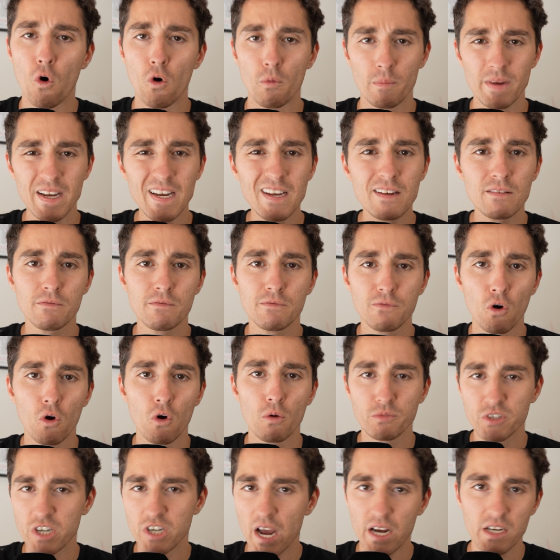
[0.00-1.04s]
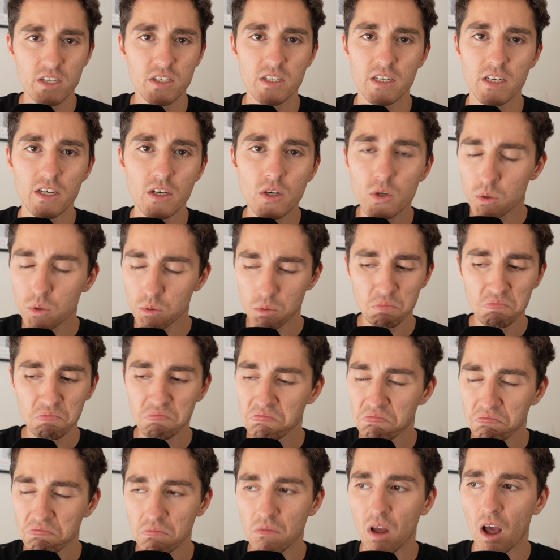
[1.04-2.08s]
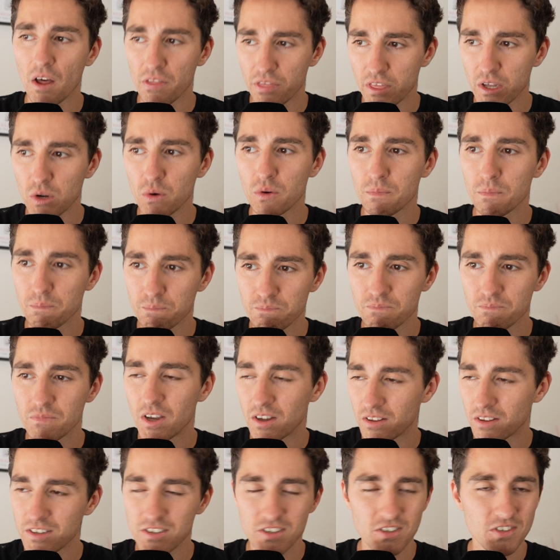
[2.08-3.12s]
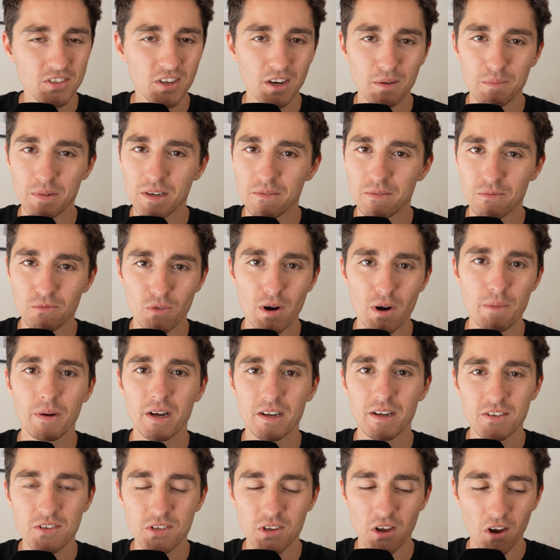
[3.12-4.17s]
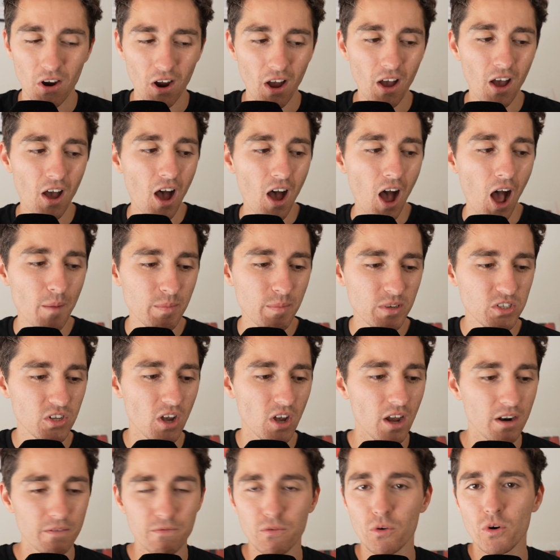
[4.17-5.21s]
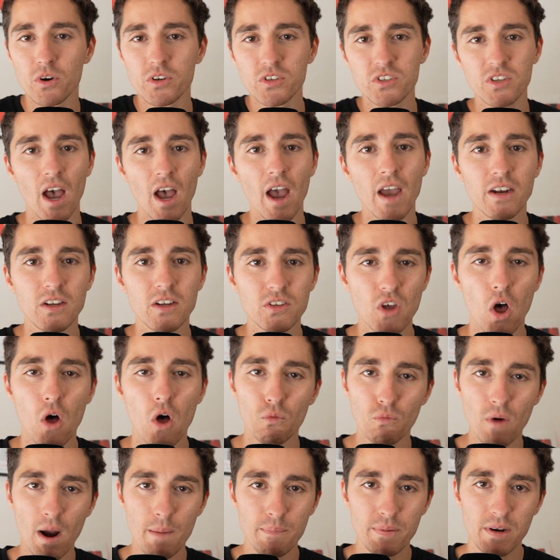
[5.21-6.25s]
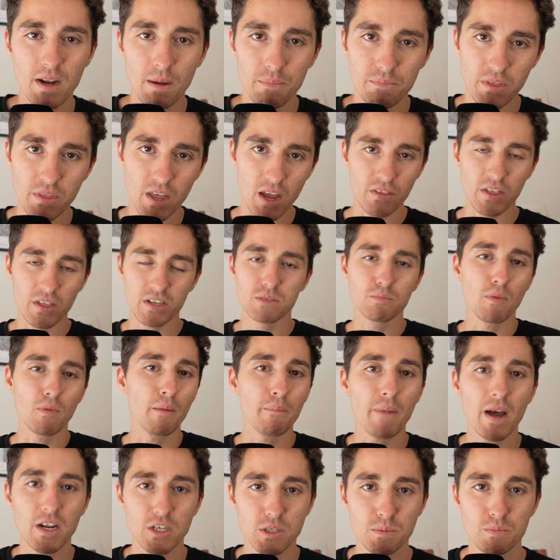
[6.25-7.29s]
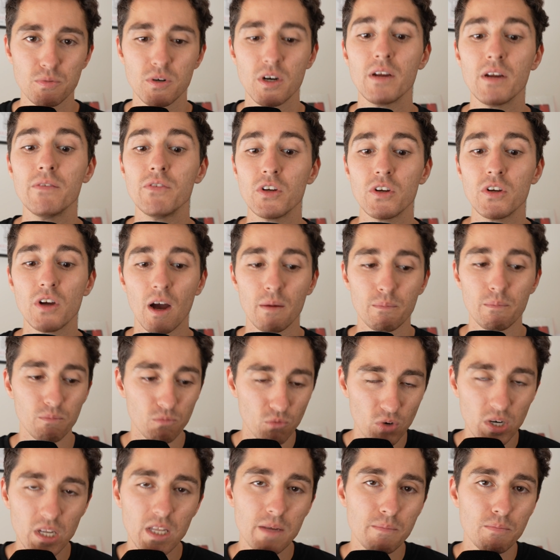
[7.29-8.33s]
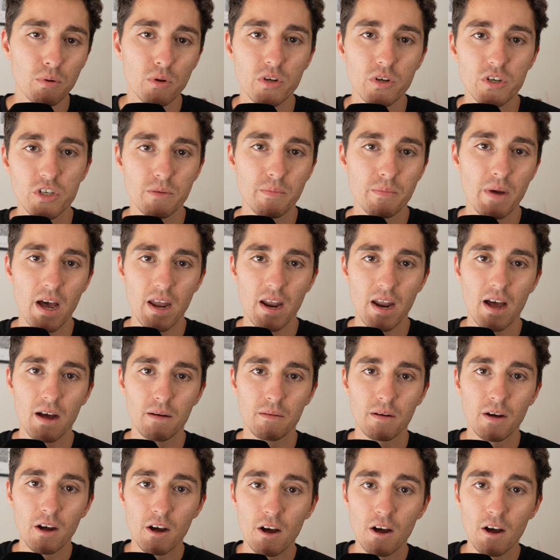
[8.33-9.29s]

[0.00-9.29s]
in-form Jack Steele. I think this is going to be a ripper. So I'm excited for it, saying as I'll wrap it up there. That's my match preview. I'm really bullish about